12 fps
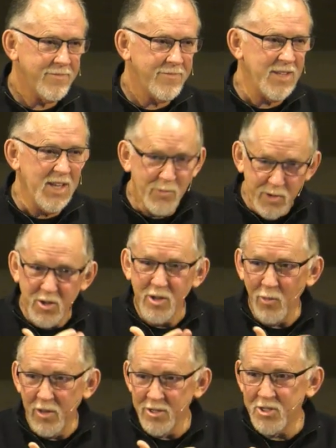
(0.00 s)
And when you get
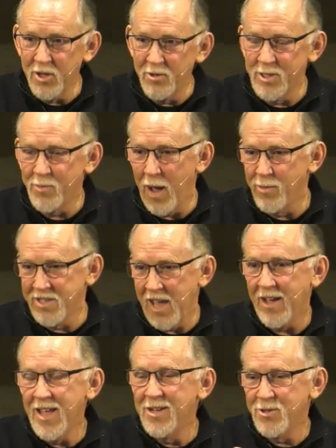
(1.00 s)
one of those children's Bibles out,
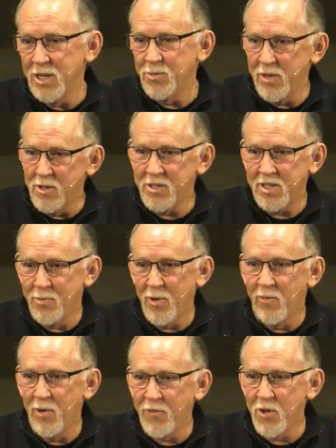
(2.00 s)
trust me, they'll skip
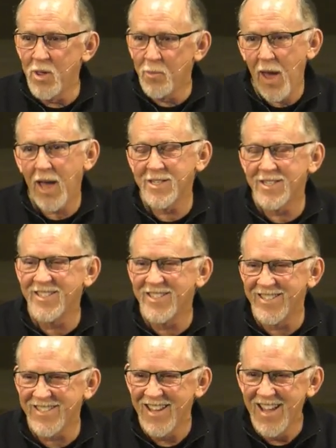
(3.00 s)
over a few of the passages.